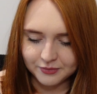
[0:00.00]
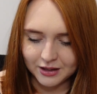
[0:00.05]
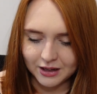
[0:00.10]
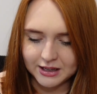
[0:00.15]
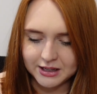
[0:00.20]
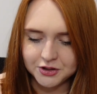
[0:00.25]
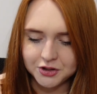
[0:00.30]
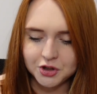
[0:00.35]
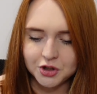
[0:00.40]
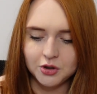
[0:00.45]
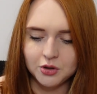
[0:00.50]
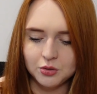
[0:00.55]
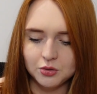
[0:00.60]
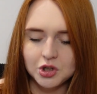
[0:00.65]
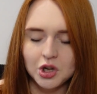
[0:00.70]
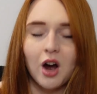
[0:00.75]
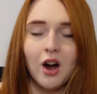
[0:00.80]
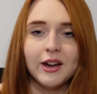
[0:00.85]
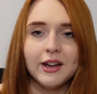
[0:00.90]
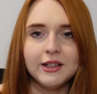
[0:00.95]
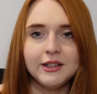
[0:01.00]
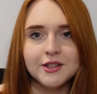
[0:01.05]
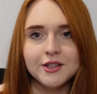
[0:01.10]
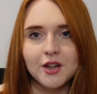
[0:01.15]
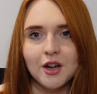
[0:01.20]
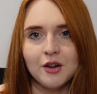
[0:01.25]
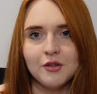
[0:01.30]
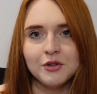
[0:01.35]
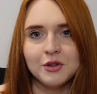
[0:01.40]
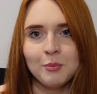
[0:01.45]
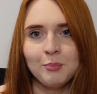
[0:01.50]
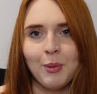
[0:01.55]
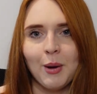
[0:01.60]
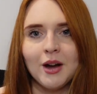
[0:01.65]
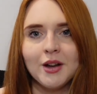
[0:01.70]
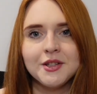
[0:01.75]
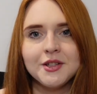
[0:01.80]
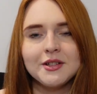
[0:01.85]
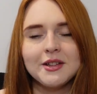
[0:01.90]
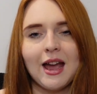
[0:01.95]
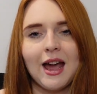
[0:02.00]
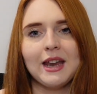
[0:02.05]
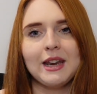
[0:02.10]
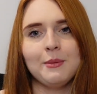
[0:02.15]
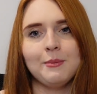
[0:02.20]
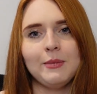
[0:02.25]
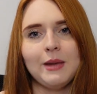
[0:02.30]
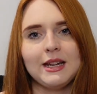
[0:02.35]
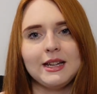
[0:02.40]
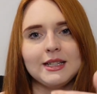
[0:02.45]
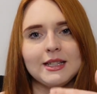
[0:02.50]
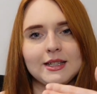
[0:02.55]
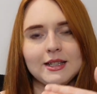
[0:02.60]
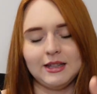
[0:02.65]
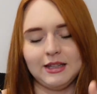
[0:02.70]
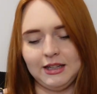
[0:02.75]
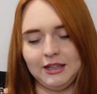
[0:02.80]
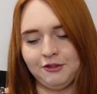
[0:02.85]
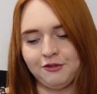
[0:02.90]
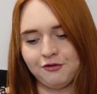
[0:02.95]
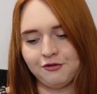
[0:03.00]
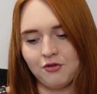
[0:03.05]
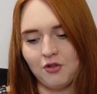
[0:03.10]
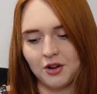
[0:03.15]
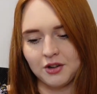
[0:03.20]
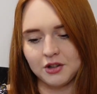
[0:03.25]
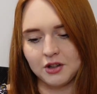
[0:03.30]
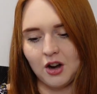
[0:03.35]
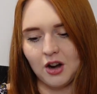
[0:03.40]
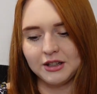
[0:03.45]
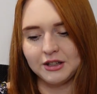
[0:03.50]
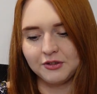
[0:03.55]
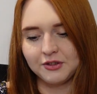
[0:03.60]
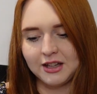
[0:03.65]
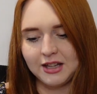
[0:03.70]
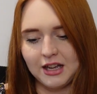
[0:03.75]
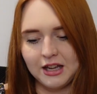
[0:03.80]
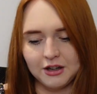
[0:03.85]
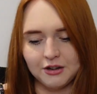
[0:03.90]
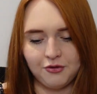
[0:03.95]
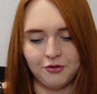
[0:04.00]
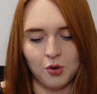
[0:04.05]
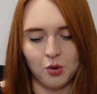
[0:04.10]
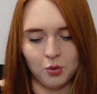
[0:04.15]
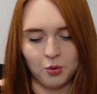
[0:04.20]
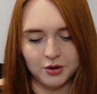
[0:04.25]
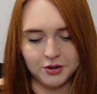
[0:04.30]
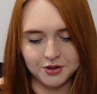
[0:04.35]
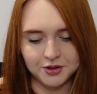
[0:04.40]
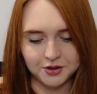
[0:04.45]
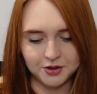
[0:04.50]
It's too tight over the bust and it makes the front kind of kick forwards.